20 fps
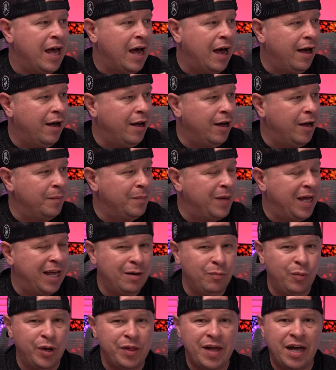
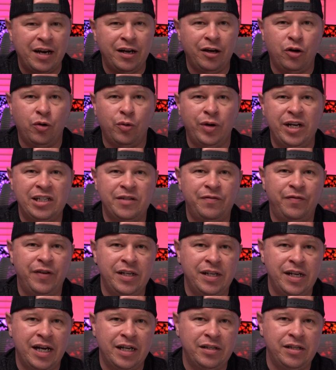And with that increased
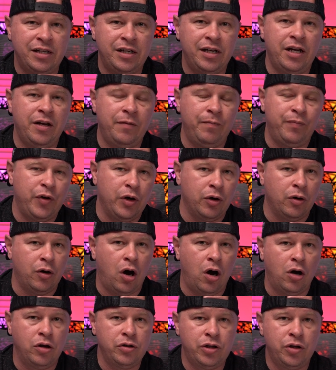fin density, you're
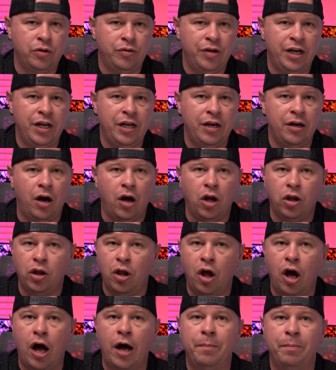also getting a
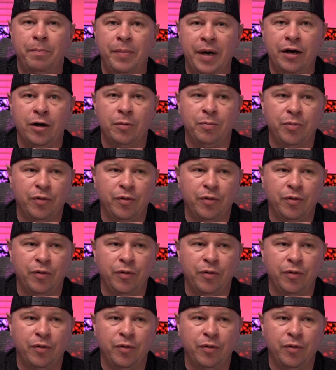lot better